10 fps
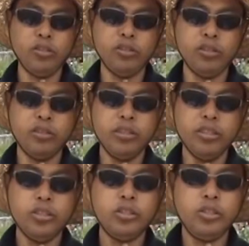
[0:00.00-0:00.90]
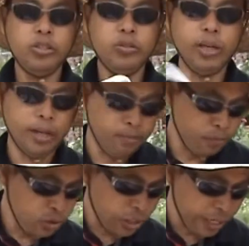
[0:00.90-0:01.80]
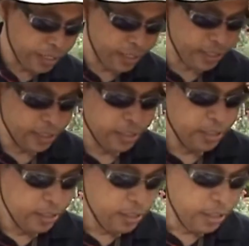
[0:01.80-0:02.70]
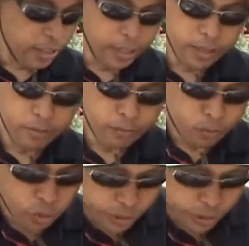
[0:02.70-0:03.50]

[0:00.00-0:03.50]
to to um, tighten um, for